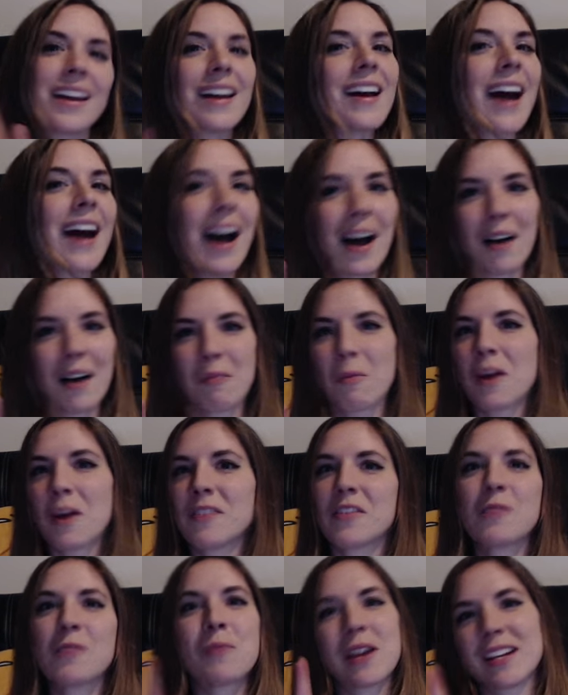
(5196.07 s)

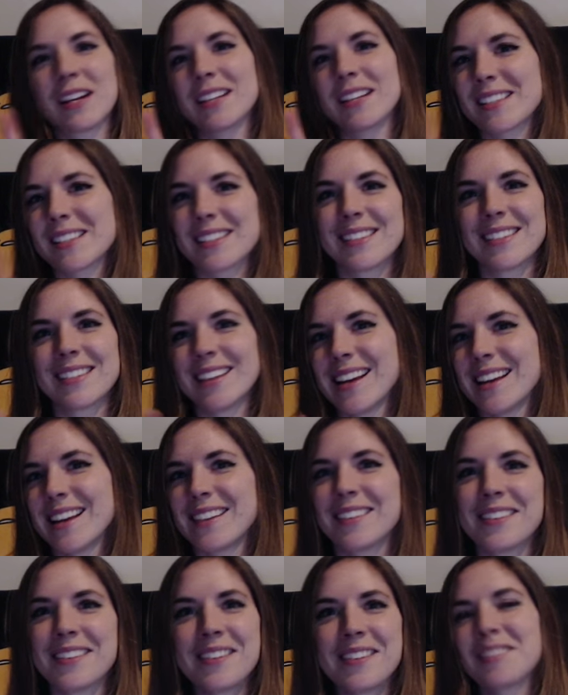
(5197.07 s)
1v1 is
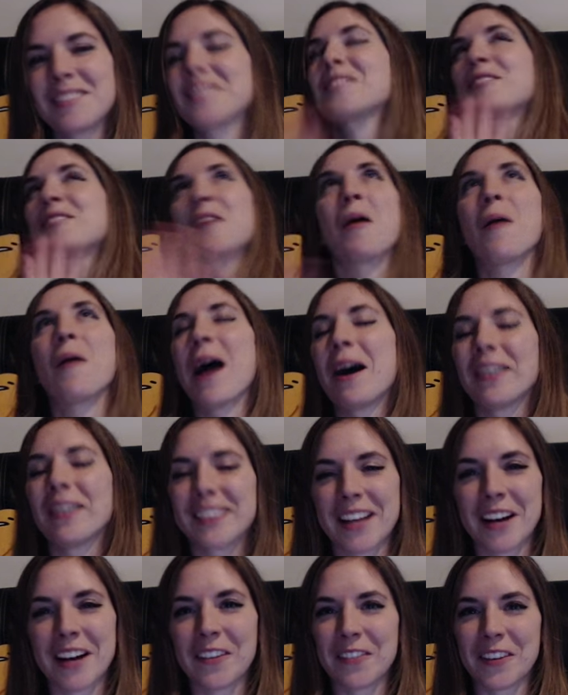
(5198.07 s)
so out
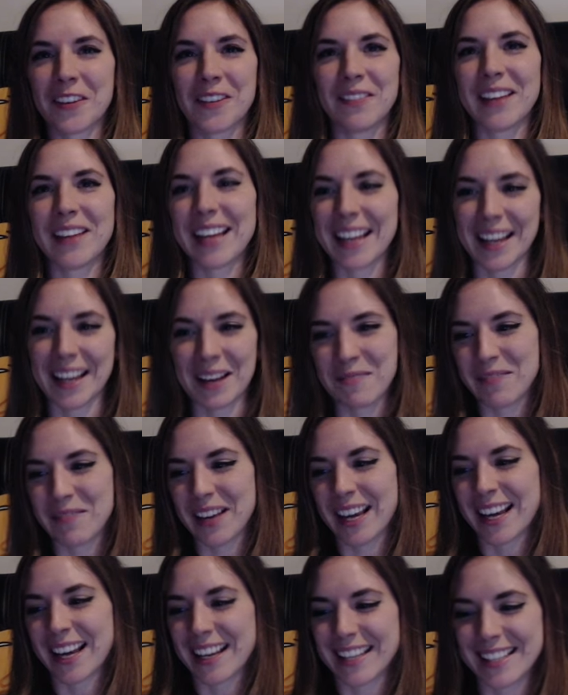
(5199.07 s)
there for me
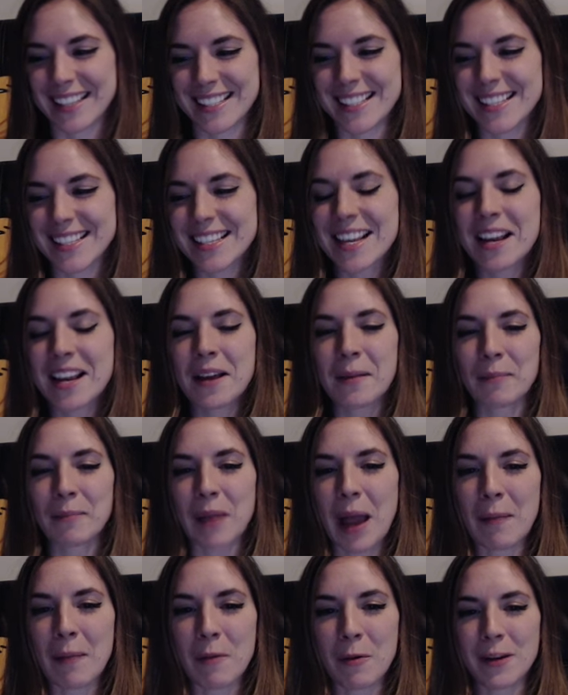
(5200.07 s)
because
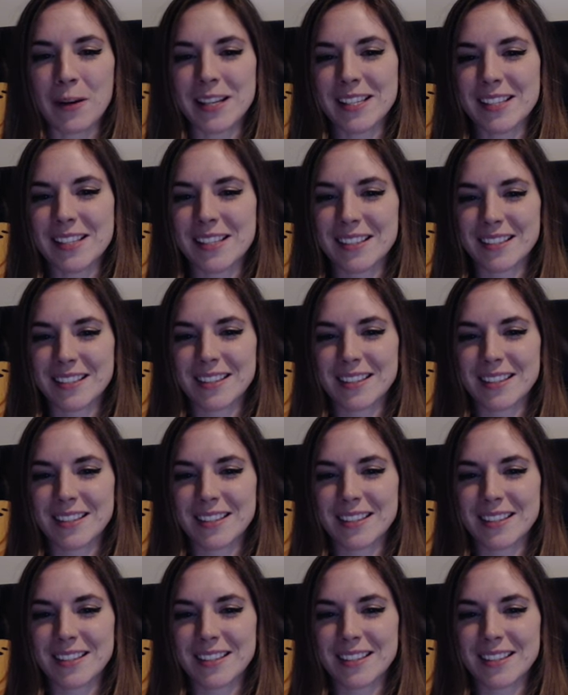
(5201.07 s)
I'm always